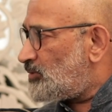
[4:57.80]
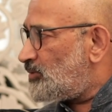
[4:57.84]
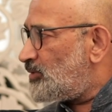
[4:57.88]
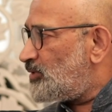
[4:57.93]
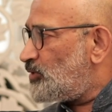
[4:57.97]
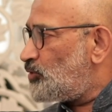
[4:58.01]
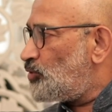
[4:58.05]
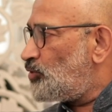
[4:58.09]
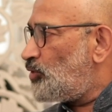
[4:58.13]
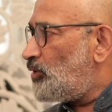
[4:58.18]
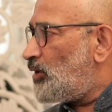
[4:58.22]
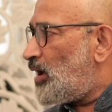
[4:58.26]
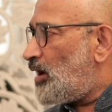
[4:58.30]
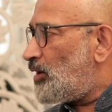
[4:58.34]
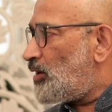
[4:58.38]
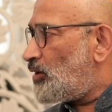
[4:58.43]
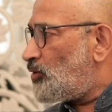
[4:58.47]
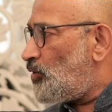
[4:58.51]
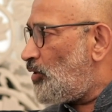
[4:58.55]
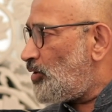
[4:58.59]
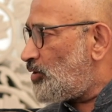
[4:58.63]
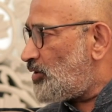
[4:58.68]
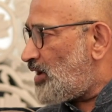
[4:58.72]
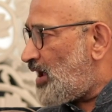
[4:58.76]
you're
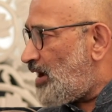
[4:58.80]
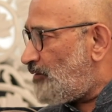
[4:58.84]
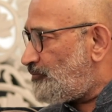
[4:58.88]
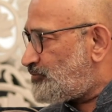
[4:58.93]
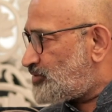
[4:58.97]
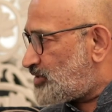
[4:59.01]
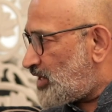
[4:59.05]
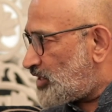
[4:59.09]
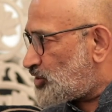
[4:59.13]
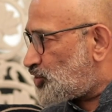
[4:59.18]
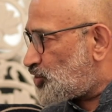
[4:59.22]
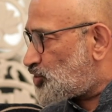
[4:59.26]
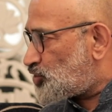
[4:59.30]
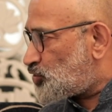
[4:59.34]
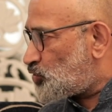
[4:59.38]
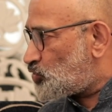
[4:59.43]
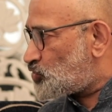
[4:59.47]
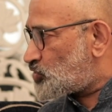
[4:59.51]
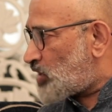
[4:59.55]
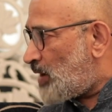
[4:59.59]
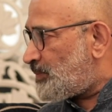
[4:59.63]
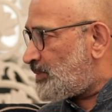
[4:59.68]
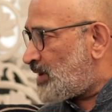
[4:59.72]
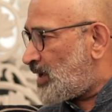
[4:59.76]
going to have such
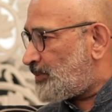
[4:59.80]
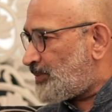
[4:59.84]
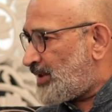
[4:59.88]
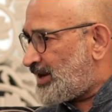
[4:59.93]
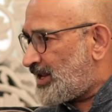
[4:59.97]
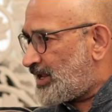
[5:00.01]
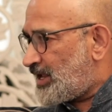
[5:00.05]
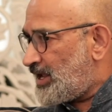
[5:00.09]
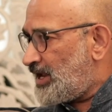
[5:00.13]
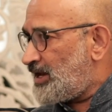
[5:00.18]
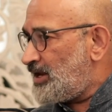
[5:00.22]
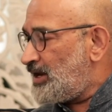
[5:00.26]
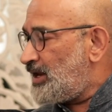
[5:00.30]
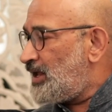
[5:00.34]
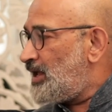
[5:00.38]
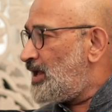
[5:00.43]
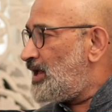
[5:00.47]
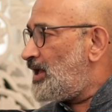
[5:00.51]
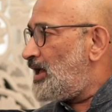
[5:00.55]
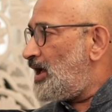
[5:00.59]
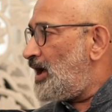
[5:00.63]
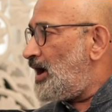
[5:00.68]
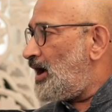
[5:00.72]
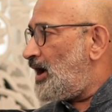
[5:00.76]
issues coming up, and again
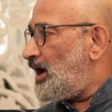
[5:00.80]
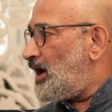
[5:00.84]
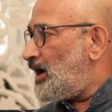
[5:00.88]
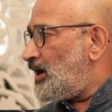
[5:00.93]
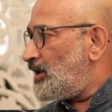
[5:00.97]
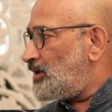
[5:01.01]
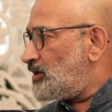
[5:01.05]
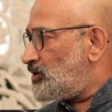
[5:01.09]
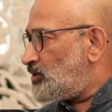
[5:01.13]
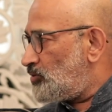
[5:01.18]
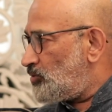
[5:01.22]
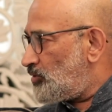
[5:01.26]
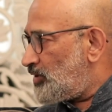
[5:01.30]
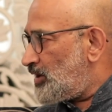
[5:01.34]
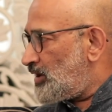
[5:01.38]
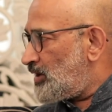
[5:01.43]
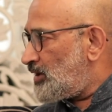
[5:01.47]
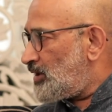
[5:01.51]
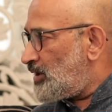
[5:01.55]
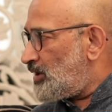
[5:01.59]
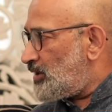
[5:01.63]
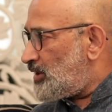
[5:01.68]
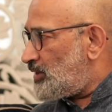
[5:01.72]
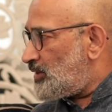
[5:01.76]

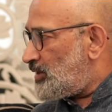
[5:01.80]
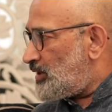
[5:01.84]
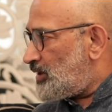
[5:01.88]
during